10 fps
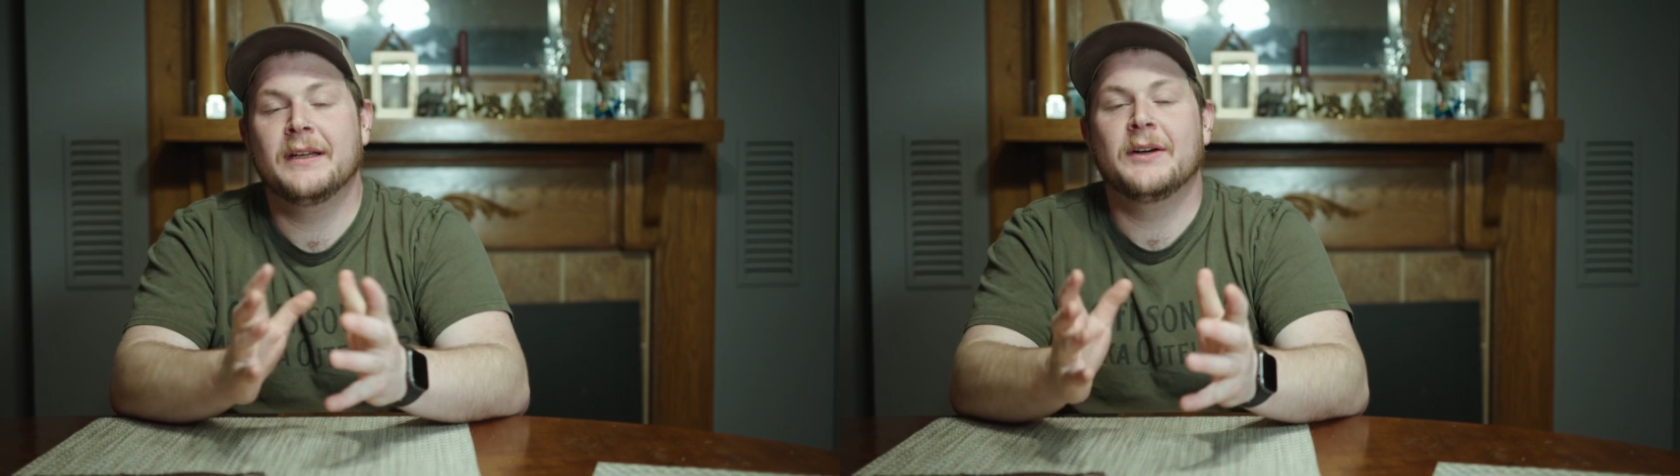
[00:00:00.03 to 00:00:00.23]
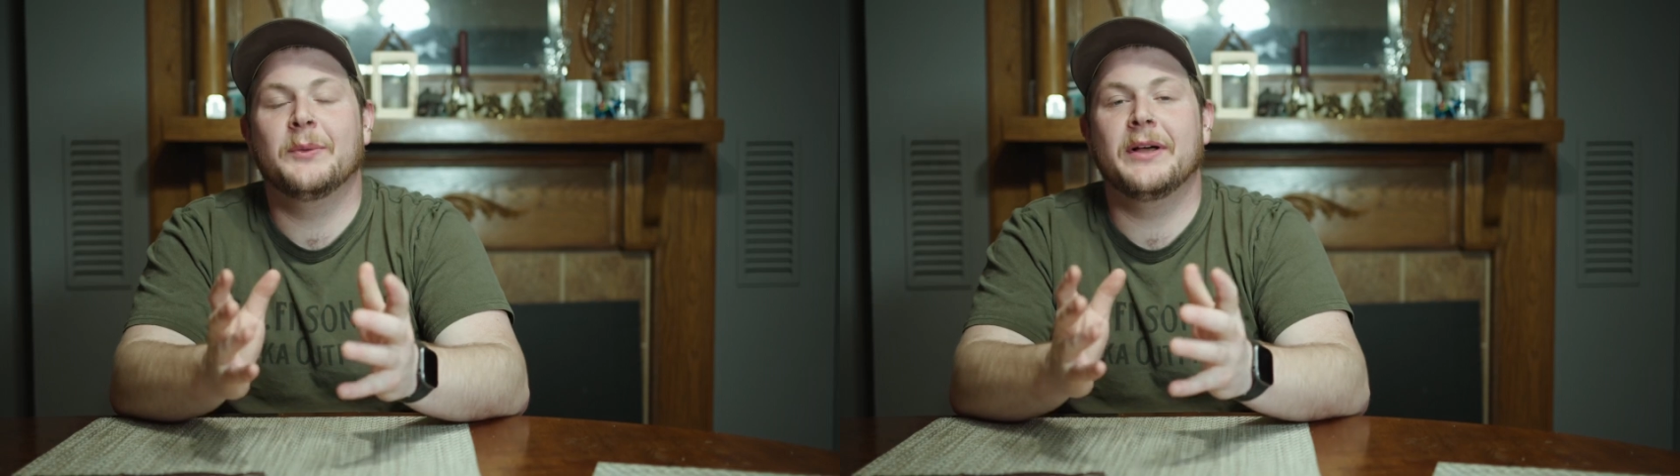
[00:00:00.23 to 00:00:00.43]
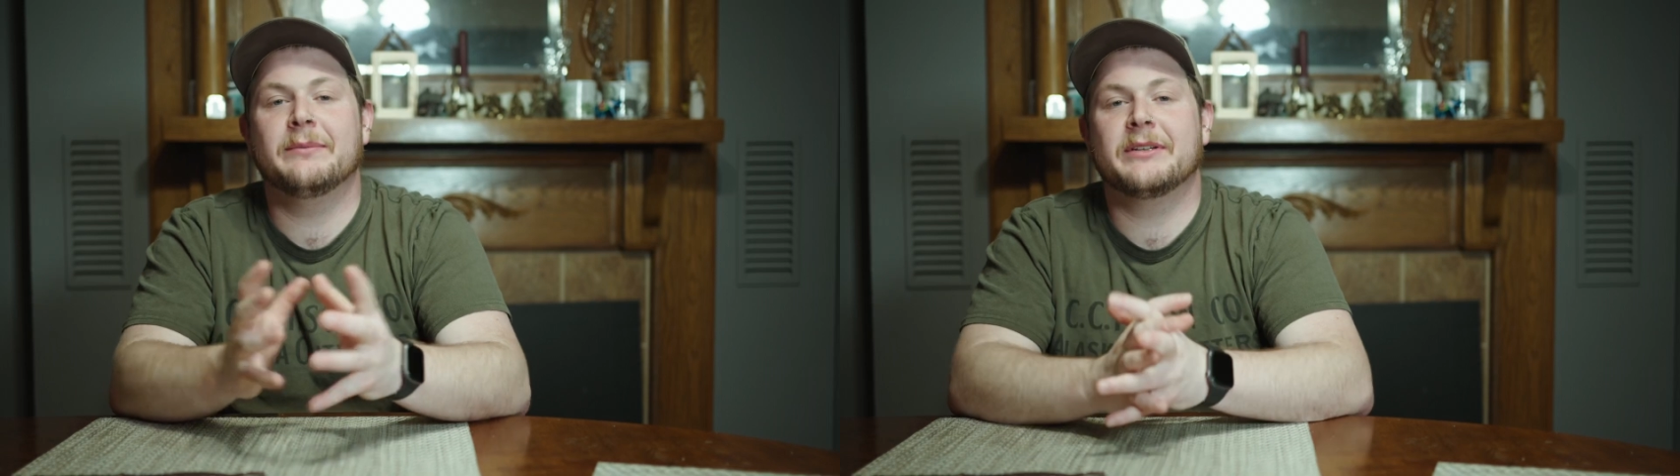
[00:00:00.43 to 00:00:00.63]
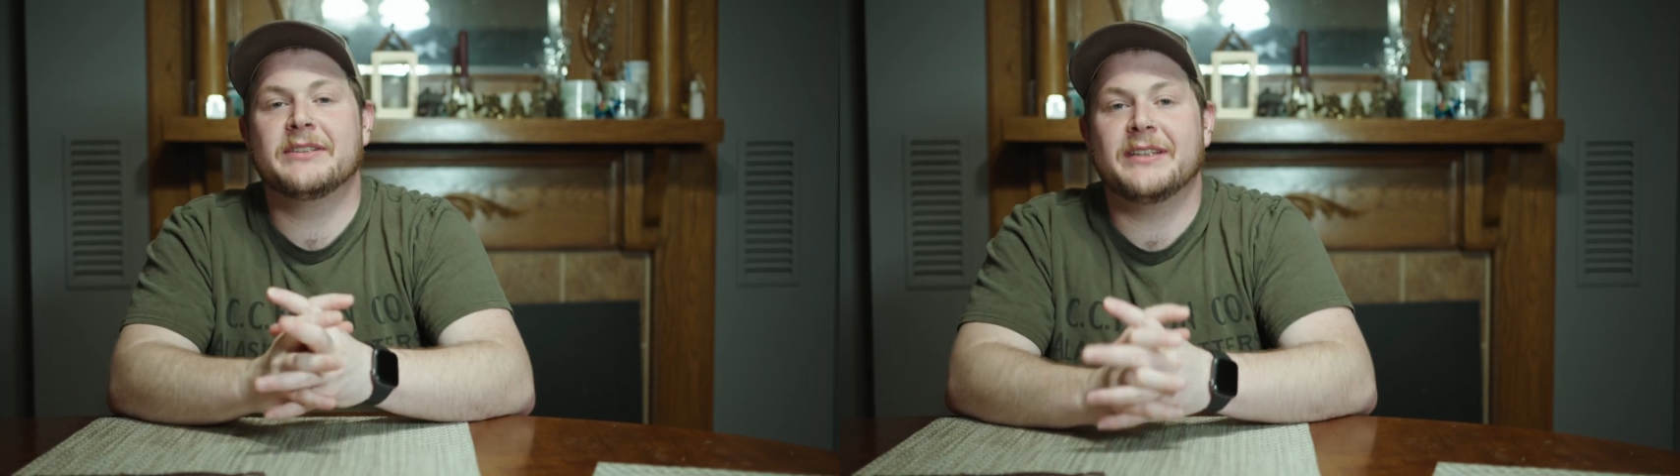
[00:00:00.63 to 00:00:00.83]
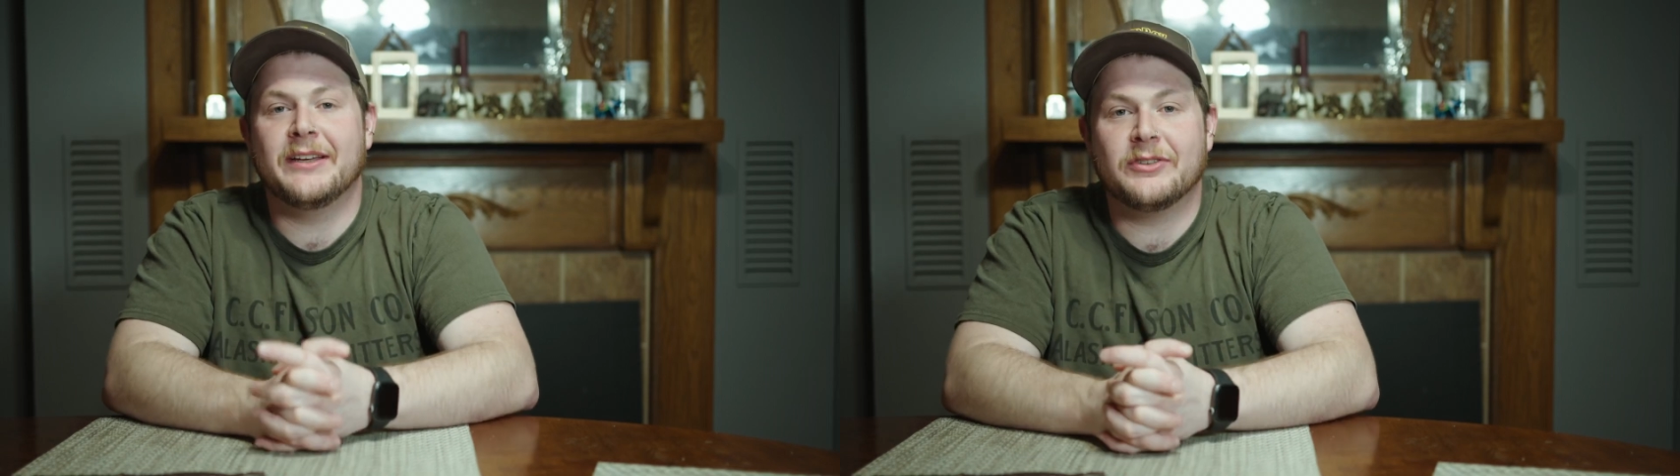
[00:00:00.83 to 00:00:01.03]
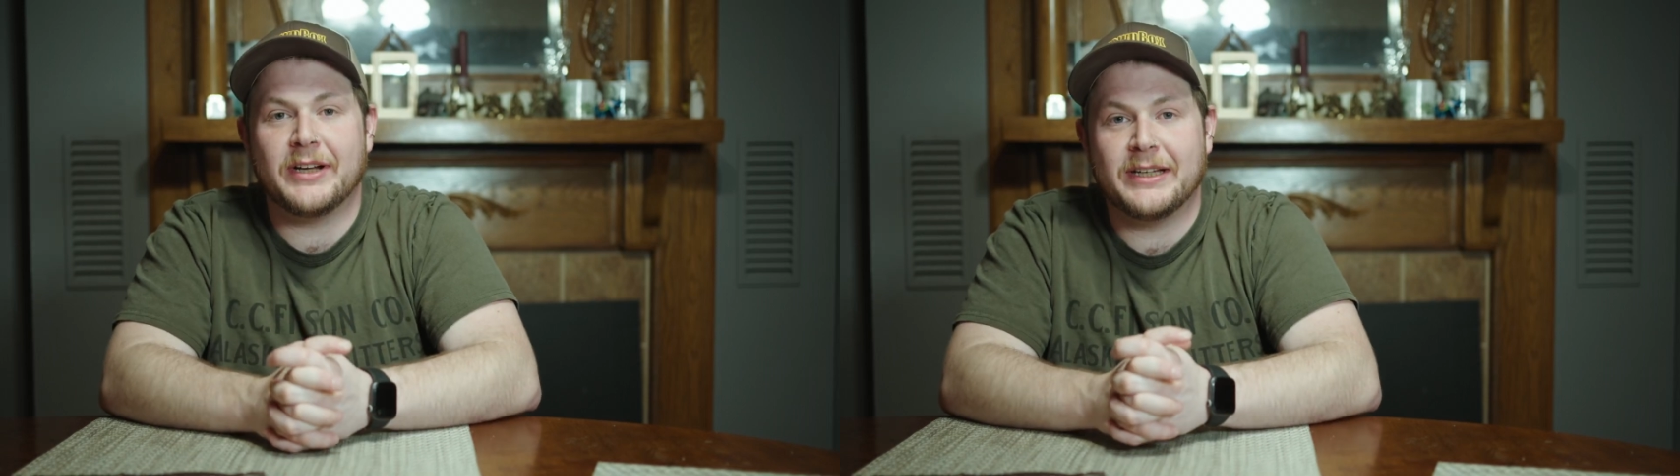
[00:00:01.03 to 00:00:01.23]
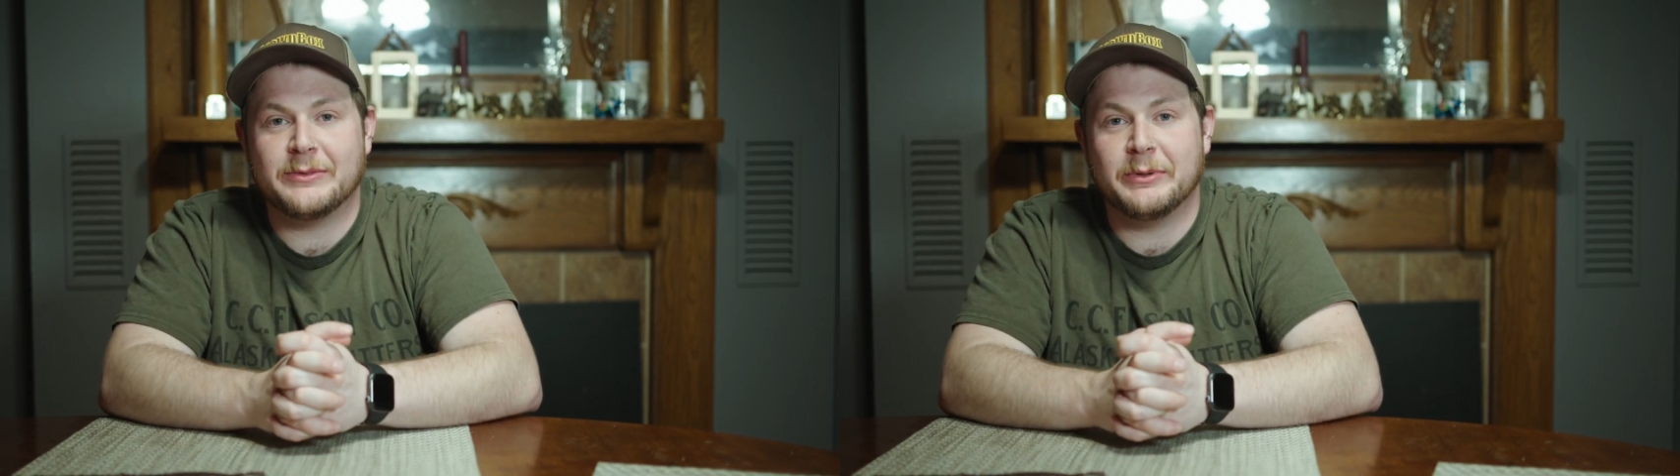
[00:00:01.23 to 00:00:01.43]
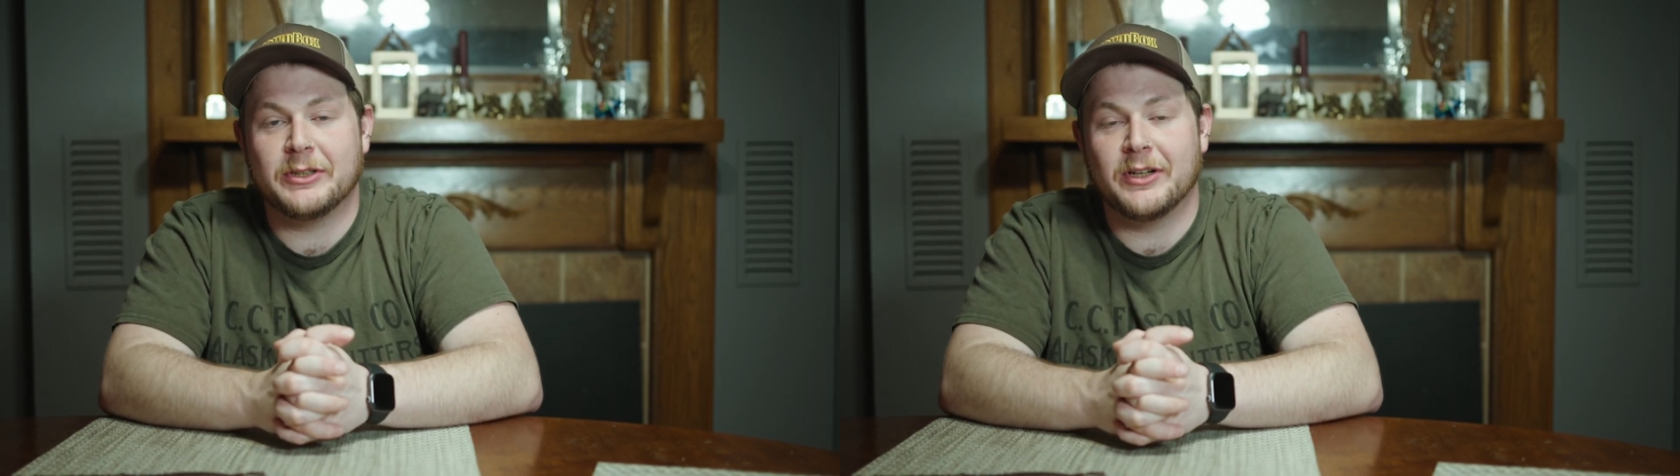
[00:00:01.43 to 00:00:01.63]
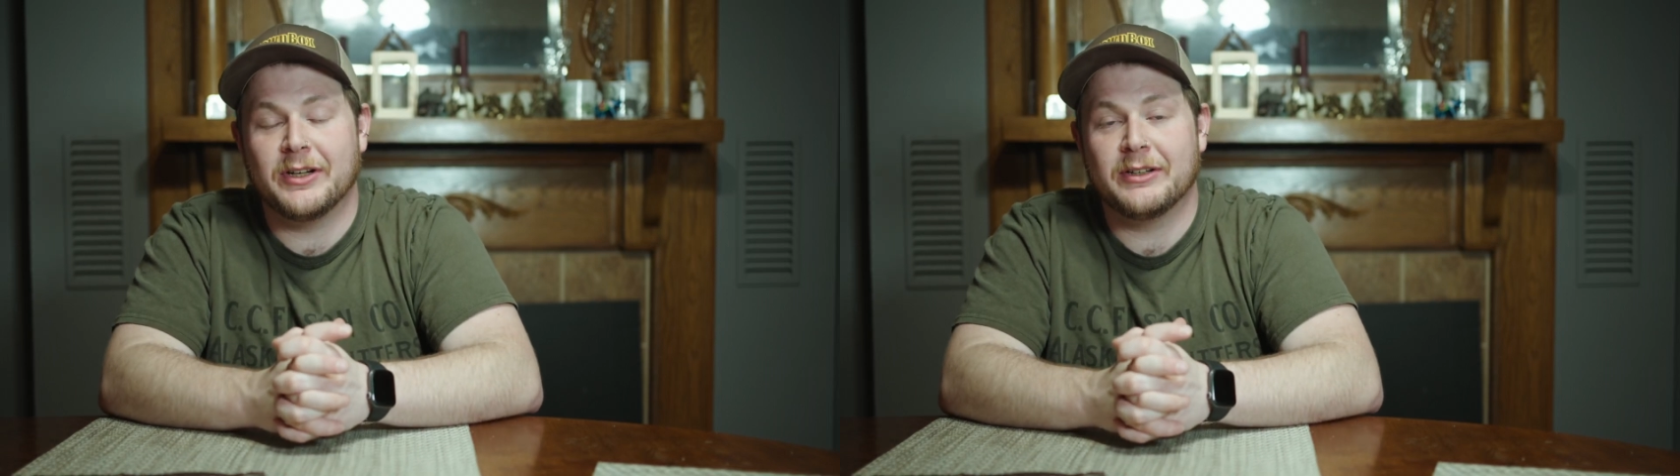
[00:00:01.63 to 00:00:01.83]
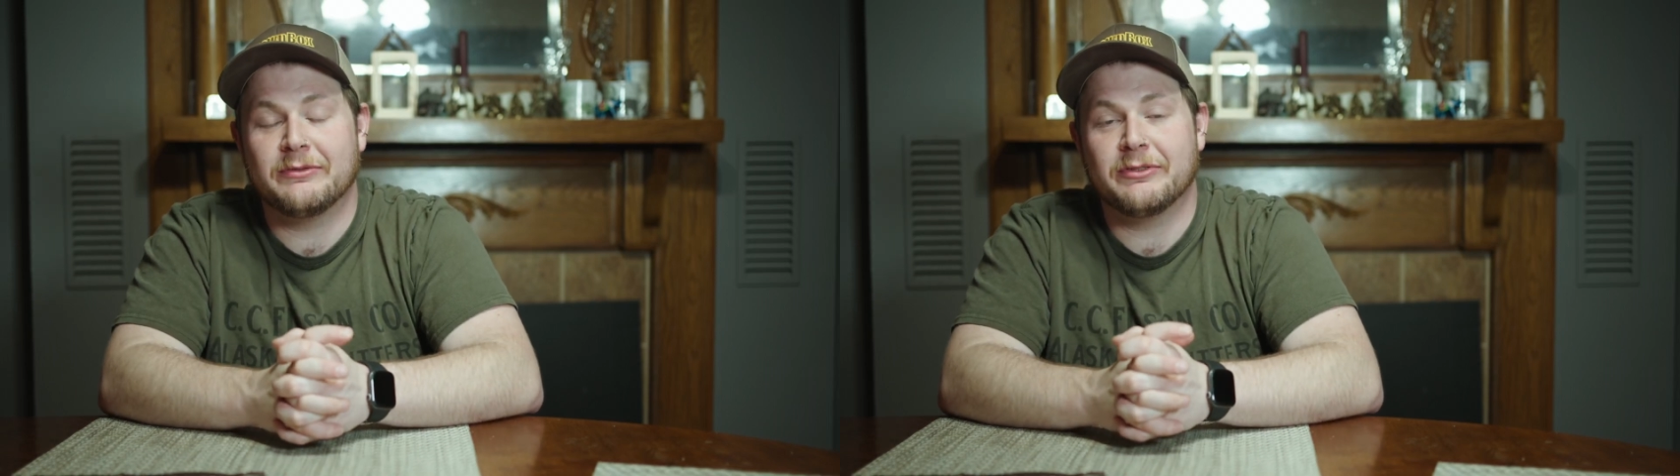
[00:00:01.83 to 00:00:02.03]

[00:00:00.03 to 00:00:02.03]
Well, Cassandra has been gone